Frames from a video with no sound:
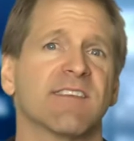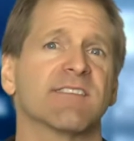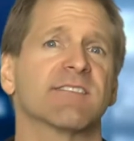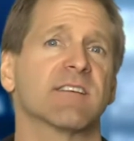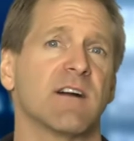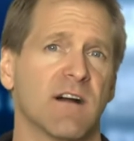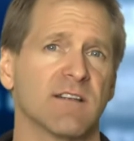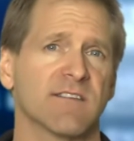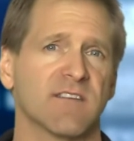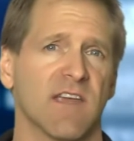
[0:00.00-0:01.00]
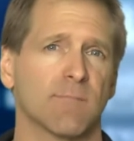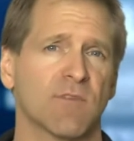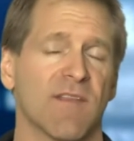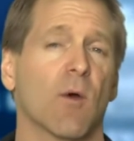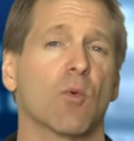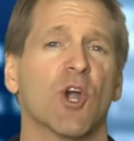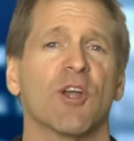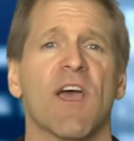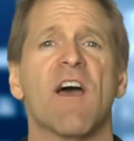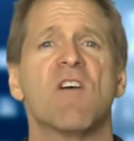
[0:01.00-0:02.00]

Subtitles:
this concept and the word